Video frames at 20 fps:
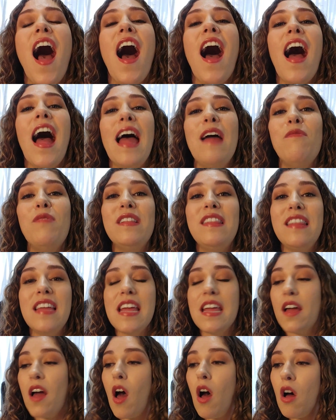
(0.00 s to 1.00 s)
I would
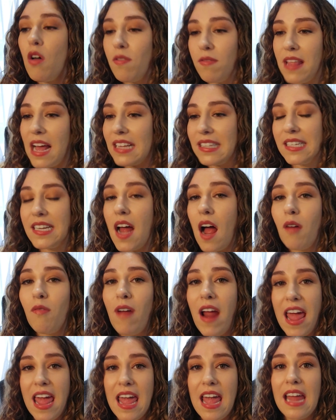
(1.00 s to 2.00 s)
think, oh, that's not
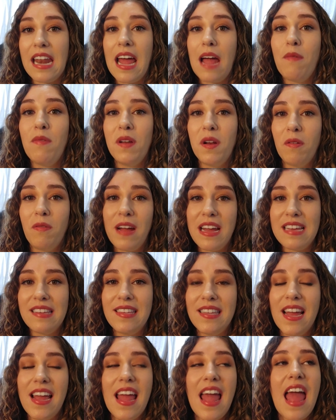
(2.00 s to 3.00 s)
right, and I would
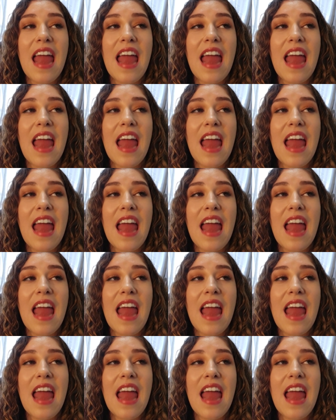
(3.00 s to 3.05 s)
erase it.